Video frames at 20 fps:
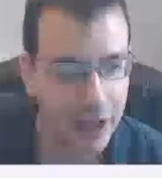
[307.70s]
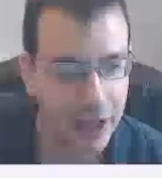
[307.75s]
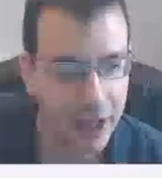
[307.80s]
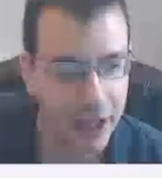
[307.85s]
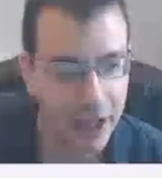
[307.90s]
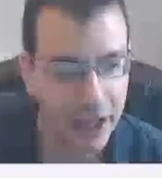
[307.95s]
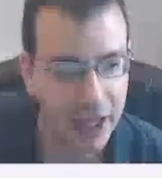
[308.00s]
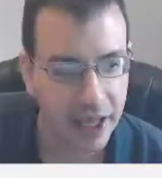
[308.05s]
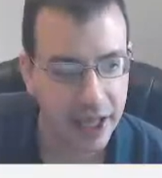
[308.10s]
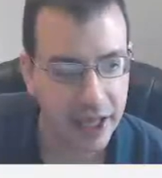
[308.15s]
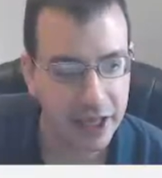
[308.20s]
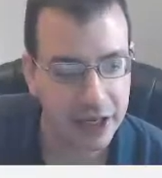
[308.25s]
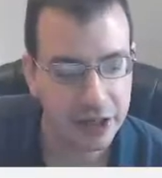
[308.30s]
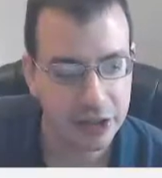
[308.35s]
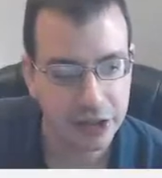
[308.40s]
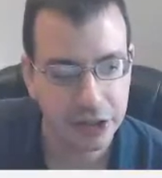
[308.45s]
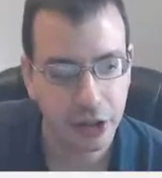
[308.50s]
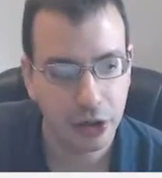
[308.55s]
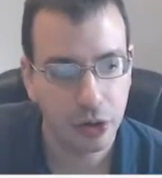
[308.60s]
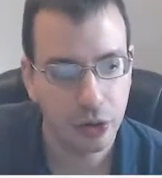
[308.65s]
And
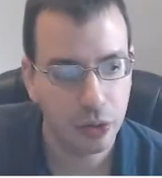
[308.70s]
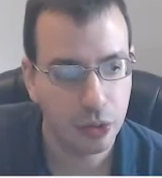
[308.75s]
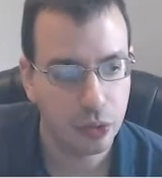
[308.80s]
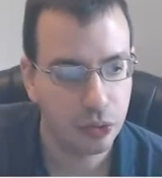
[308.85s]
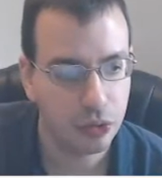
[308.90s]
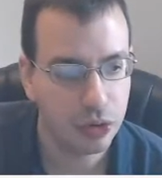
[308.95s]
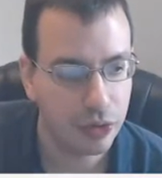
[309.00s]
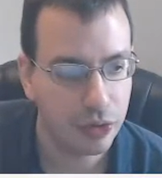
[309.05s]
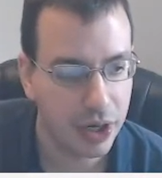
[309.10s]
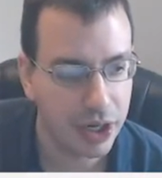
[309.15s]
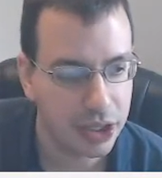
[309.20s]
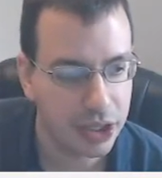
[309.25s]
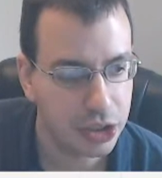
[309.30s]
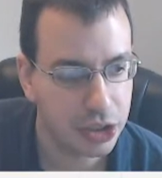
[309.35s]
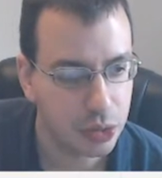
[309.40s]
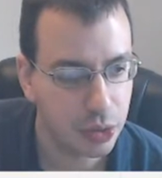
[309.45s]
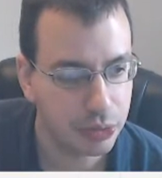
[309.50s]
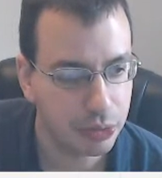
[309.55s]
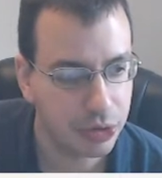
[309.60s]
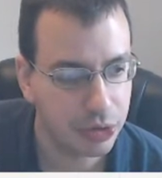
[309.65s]
so, rewriting
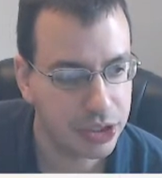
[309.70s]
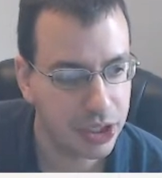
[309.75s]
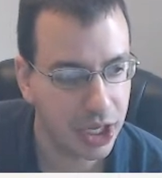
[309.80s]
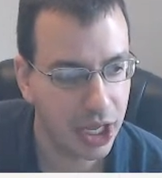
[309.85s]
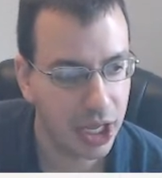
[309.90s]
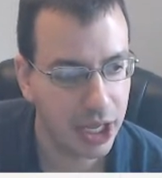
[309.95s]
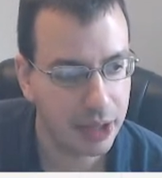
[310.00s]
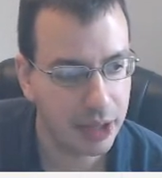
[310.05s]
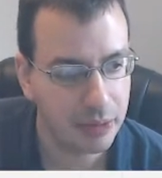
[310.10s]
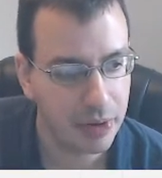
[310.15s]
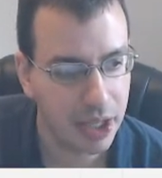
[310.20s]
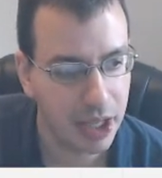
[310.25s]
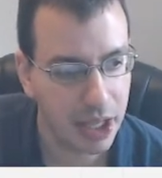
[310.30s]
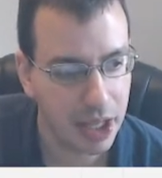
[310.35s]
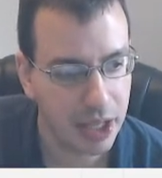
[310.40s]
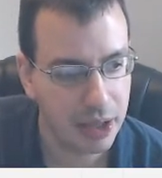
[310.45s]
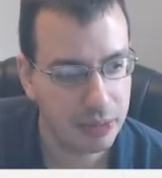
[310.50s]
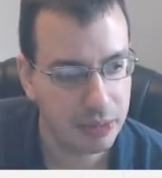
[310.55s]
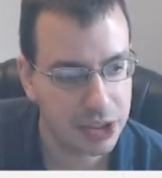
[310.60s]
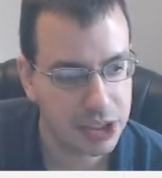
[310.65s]
this one more time,
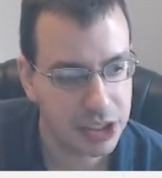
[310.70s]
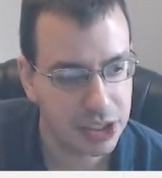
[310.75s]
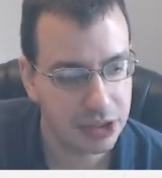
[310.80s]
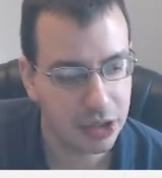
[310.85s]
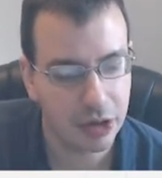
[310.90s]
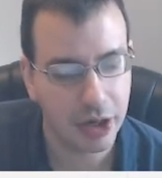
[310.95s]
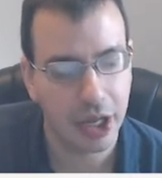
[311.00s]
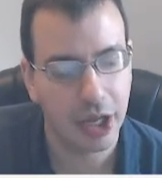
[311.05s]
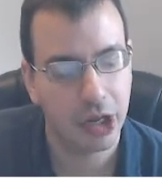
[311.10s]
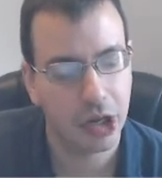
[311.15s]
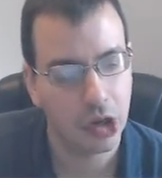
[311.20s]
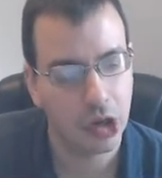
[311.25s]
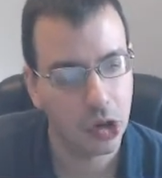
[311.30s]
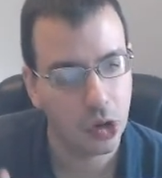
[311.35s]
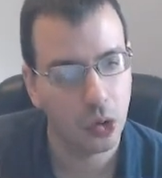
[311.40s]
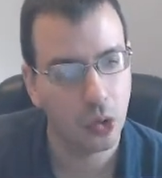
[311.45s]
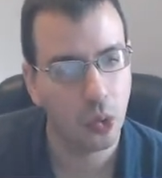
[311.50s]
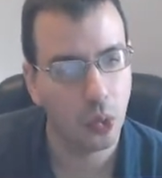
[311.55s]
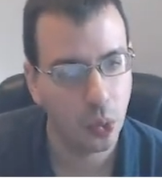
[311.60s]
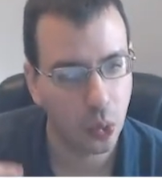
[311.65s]
mg, okay,
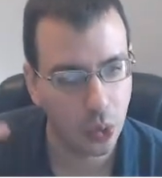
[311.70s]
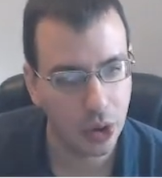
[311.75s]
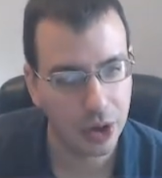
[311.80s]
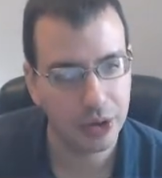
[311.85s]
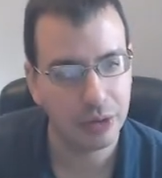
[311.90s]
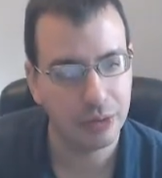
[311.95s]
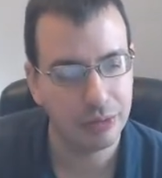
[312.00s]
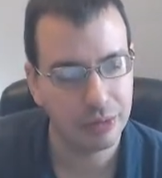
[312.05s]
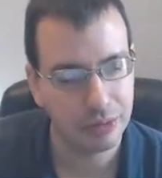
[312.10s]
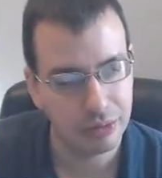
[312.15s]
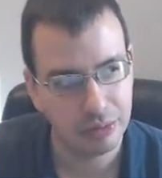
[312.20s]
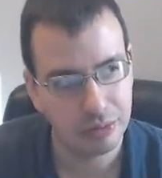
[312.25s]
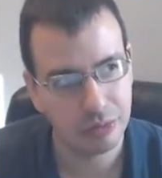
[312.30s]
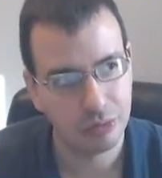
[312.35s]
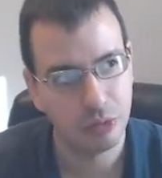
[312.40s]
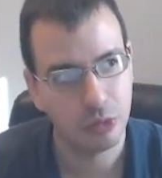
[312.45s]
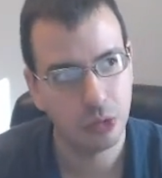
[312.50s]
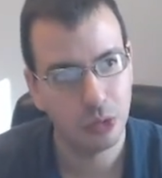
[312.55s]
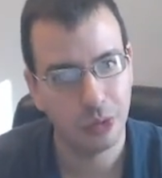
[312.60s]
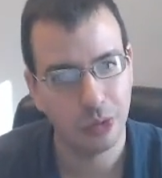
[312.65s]
one,
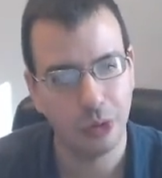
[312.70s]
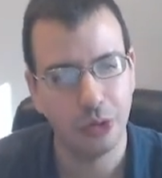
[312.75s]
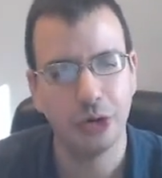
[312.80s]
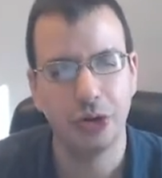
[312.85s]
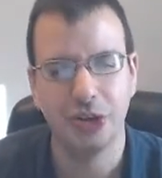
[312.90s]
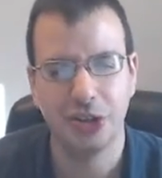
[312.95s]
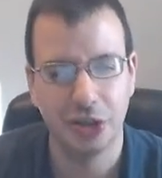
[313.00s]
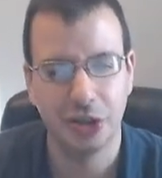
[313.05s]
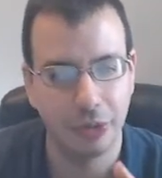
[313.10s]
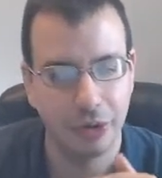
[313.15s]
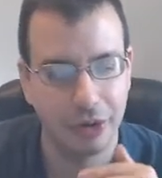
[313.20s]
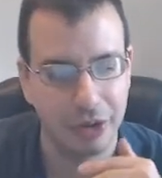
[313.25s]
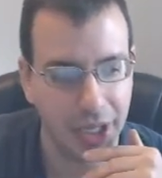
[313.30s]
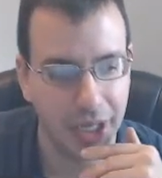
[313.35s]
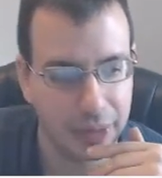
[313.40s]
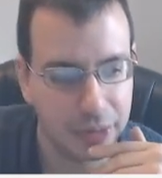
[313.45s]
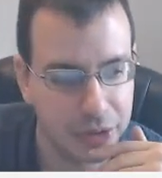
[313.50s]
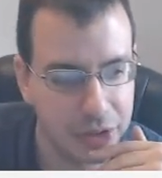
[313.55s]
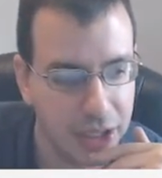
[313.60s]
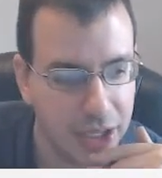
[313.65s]
we'll do two more
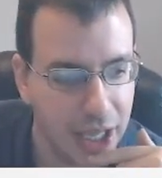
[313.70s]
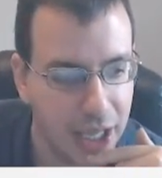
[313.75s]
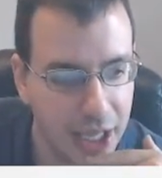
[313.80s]
times.